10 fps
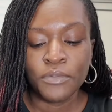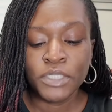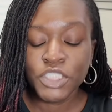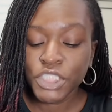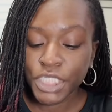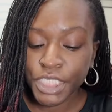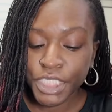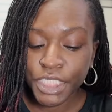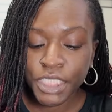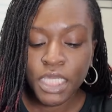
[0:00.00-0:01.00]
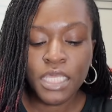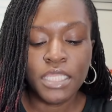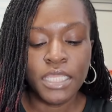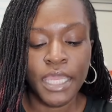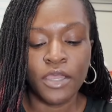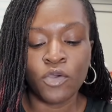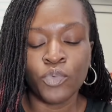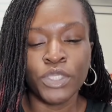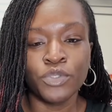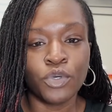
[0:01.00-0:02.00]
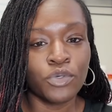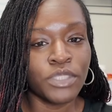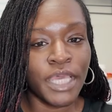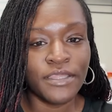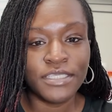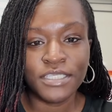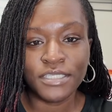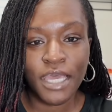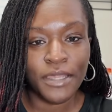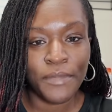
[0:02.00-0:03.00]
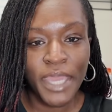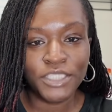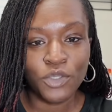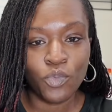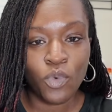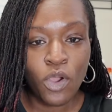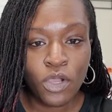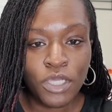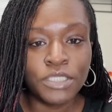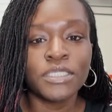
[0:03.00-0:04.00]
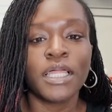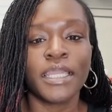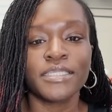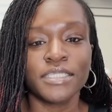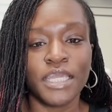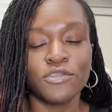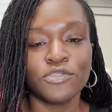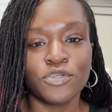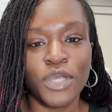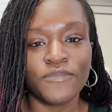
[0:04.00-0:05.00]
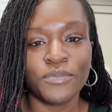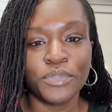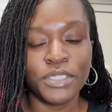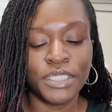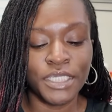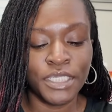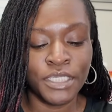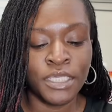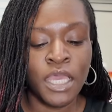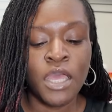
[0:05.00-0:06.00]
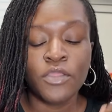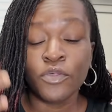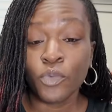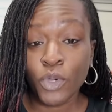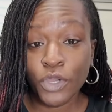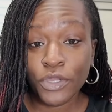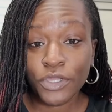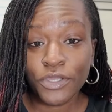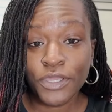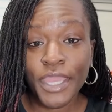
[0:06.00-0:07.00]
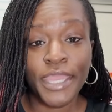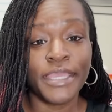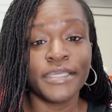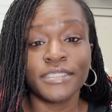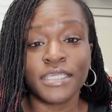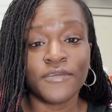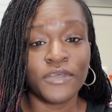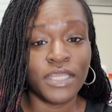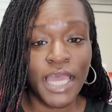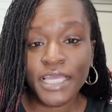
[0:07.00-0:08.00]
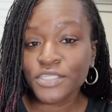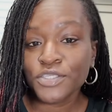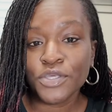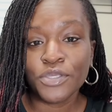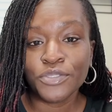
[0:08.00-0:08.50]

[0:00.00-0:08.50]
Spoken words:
machine. Now we know that this is not a magic wand. Like I said, you still have to put in the work. And for the last